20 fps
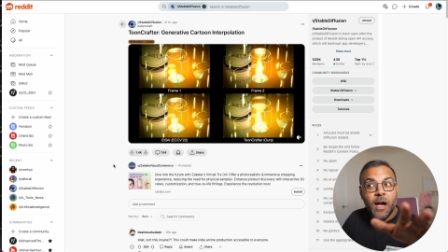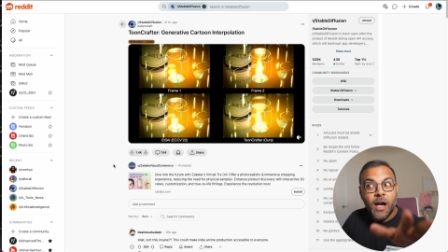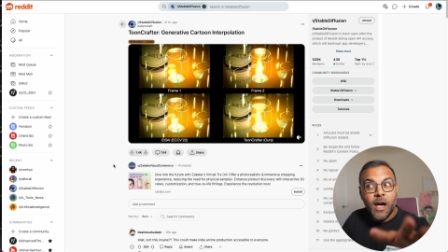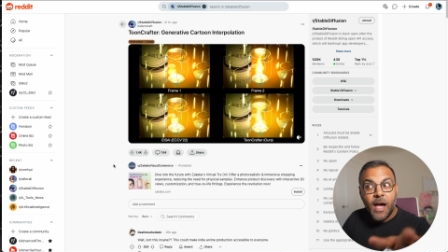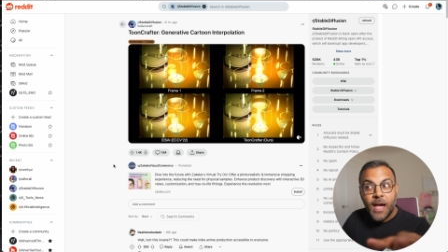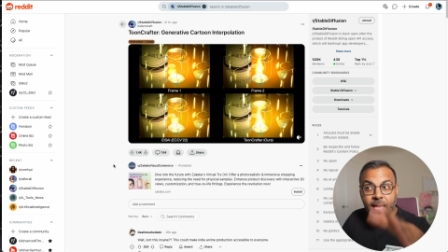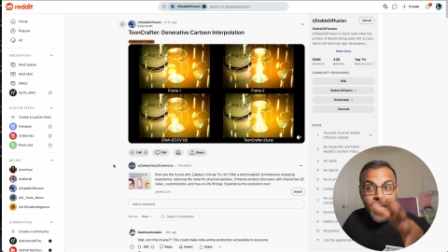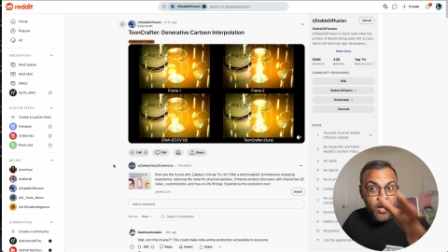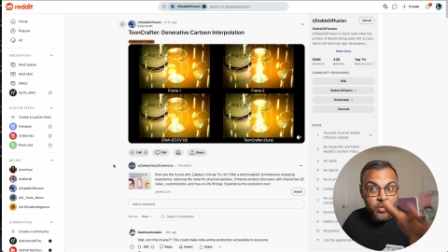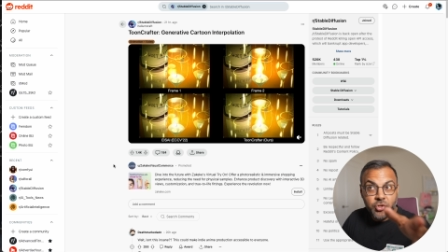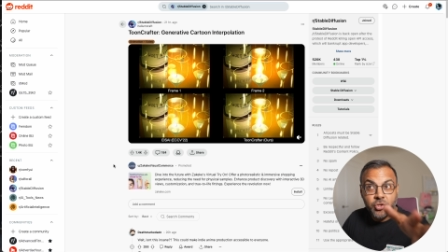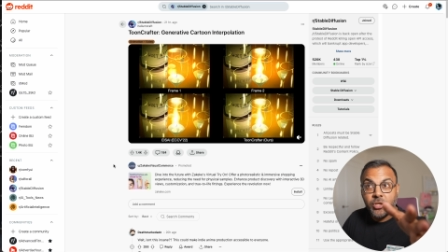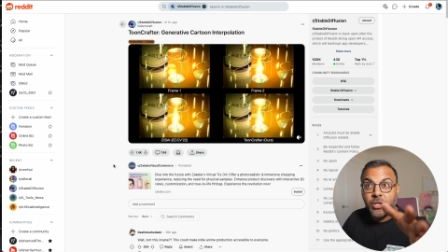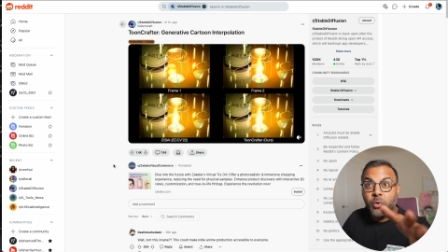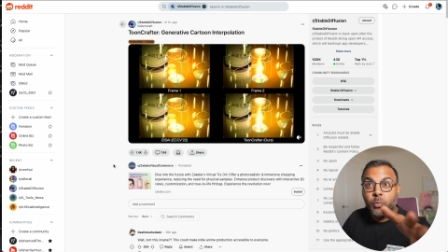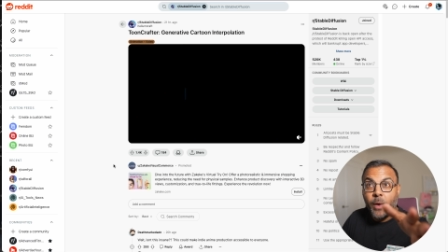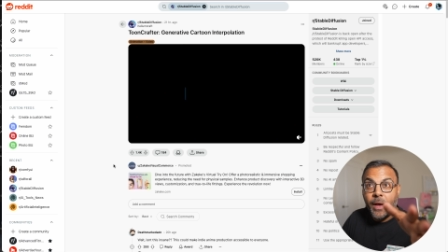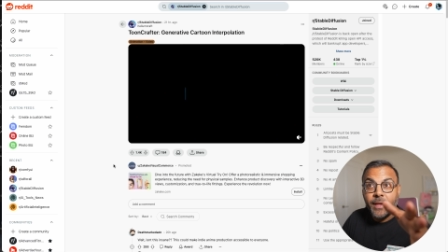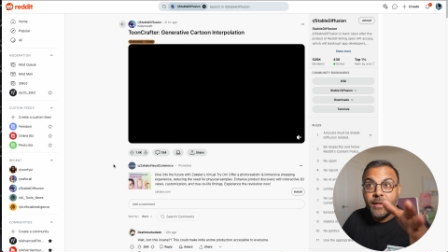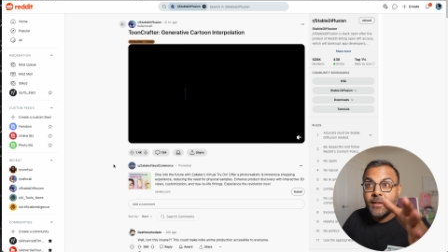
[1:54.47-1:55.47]
I actually
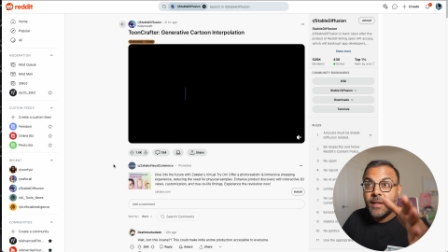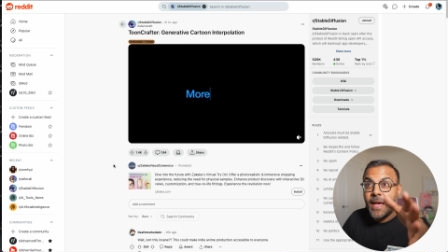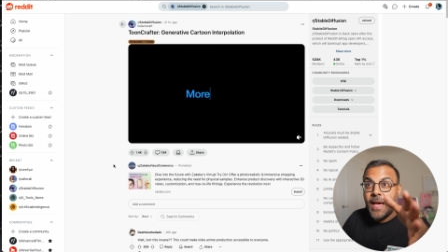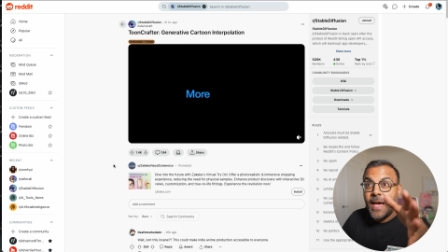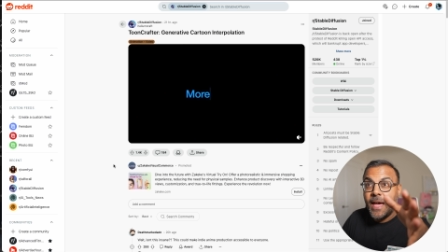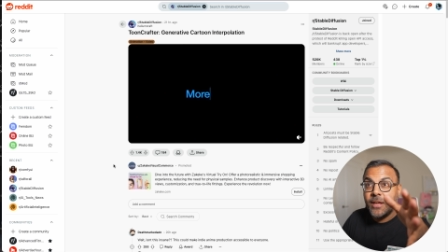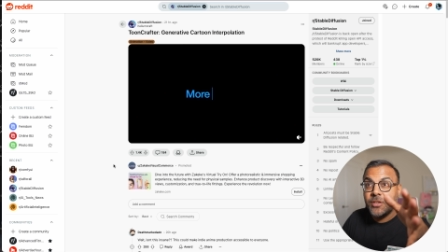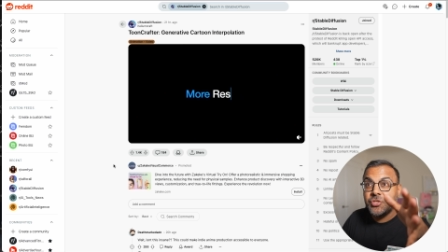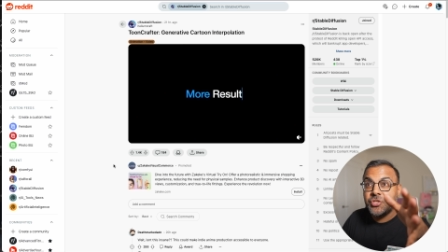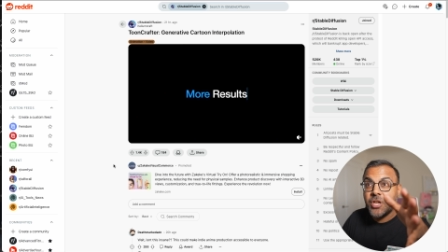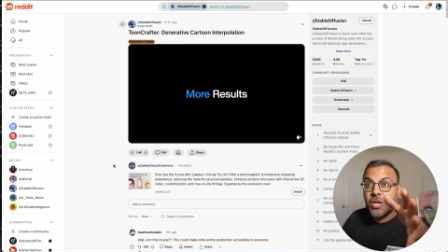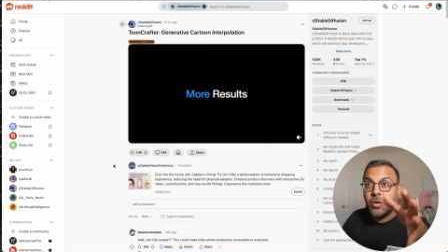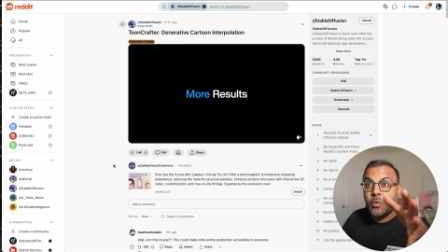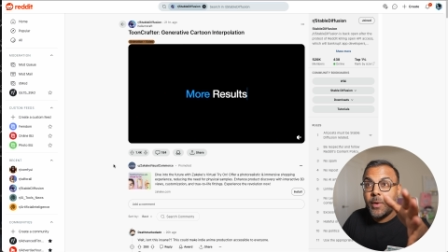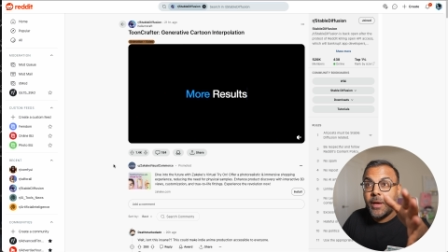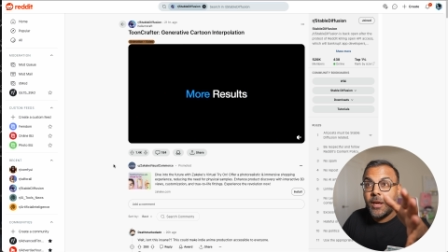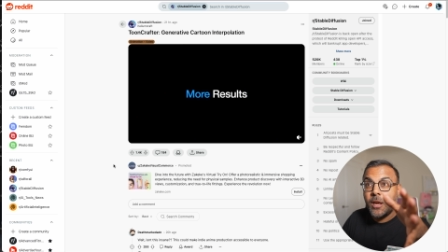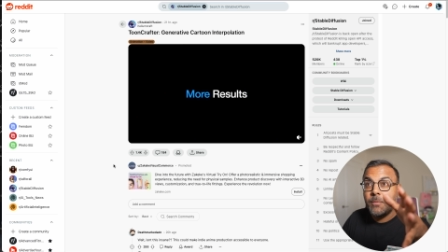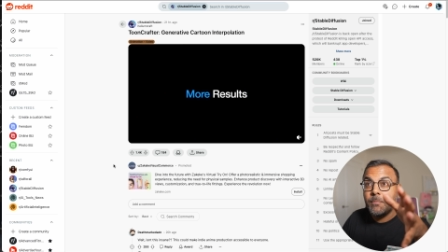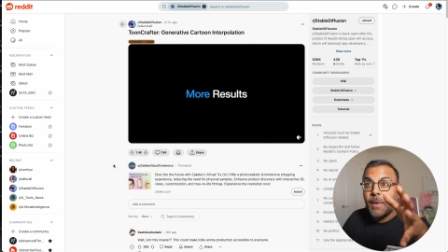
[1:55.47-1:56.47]
went and
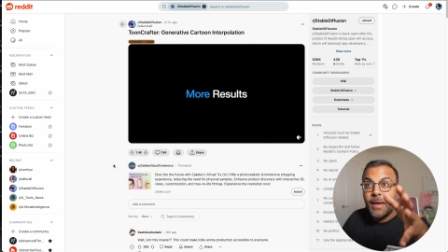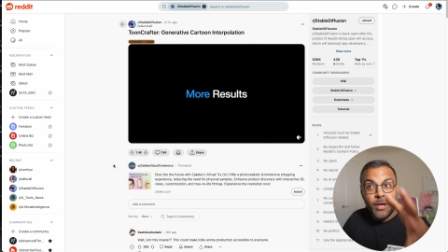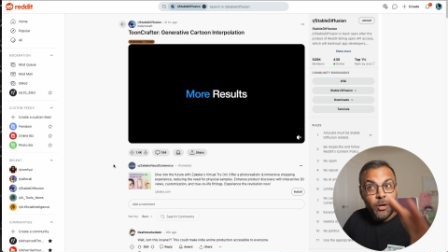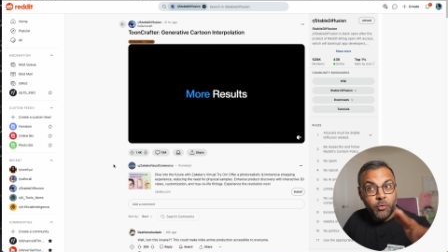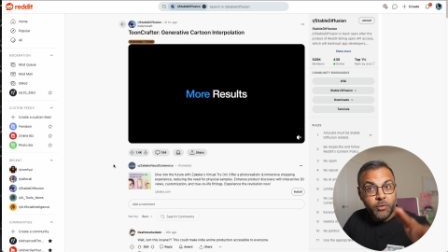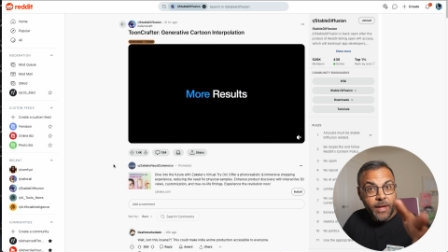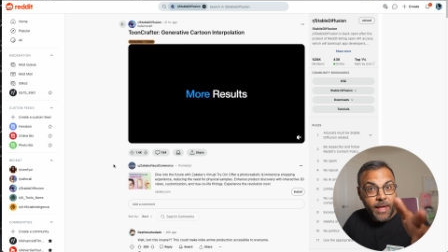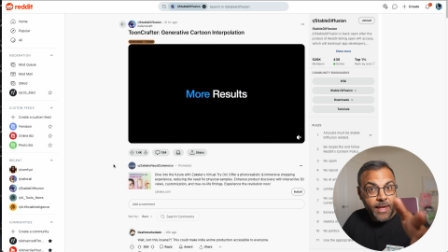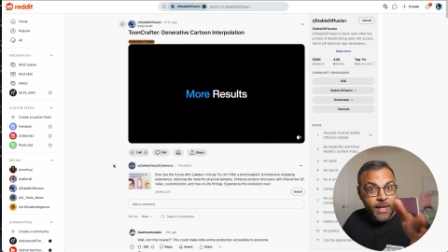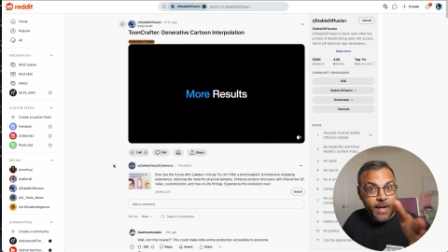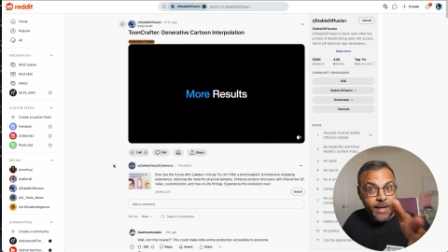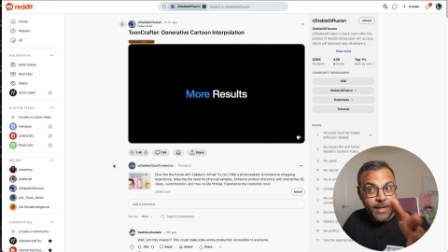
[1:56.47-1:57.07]
generated my own AI